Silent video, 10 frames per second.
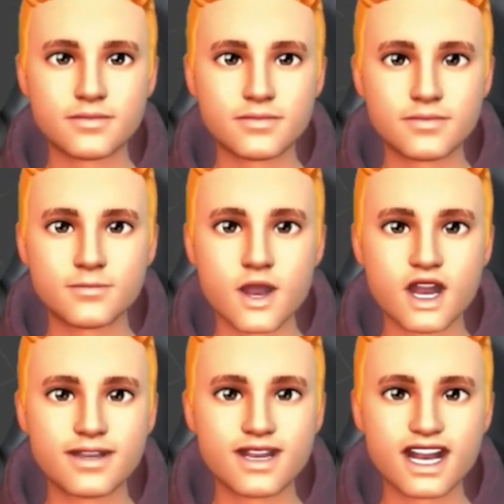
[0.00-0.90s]
For
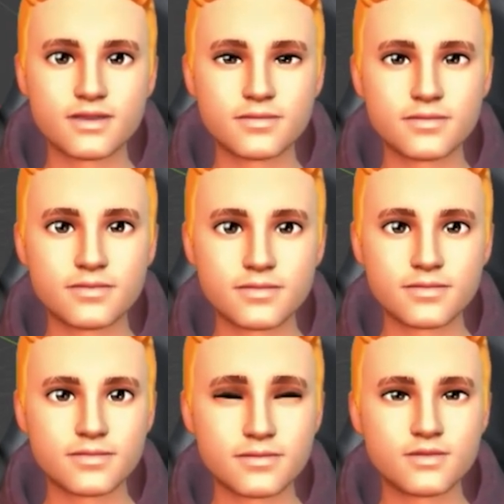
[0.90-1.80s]
this
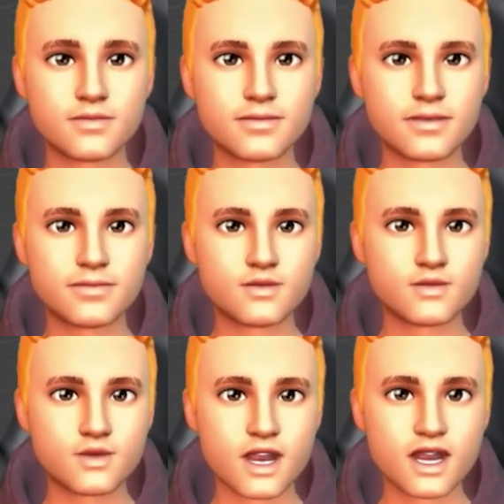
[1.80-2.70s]

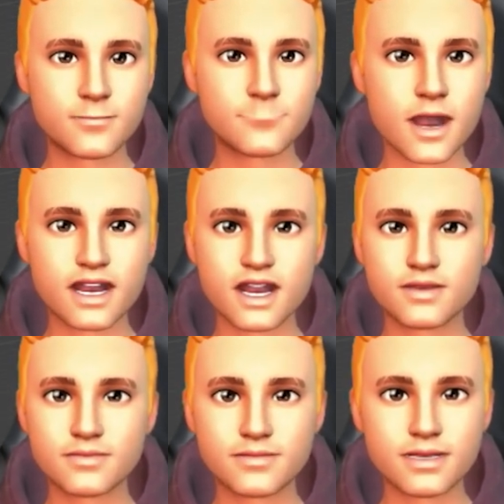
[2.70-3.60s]
bottom part,
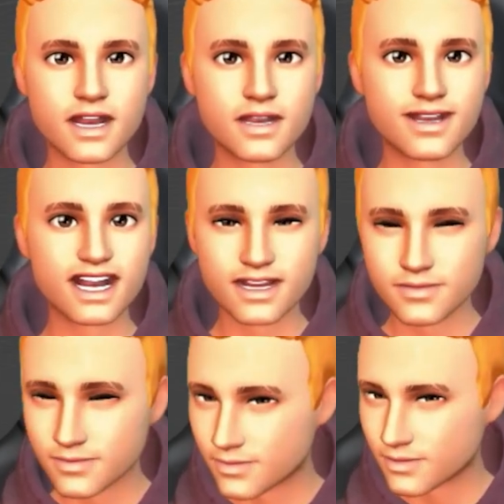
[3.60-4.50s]
select this,
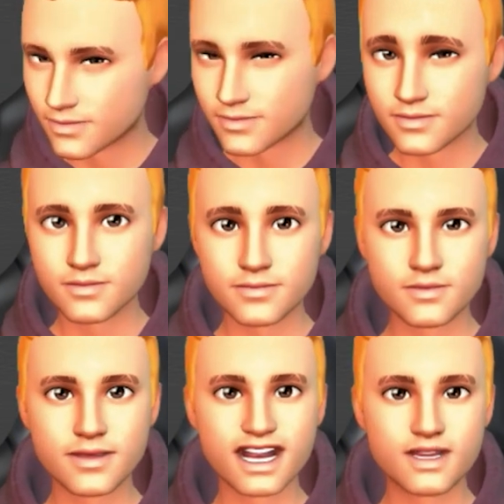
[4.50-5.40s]

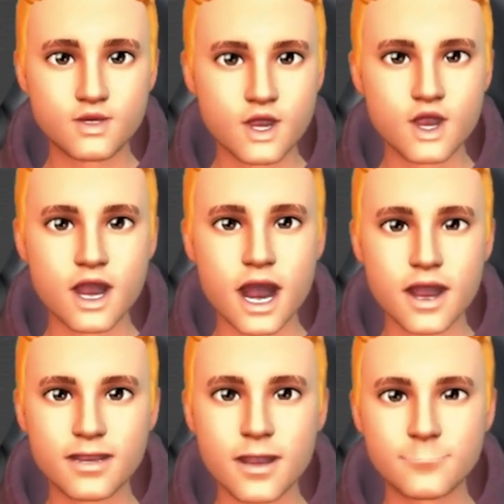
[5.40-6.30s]
press U, unwrap,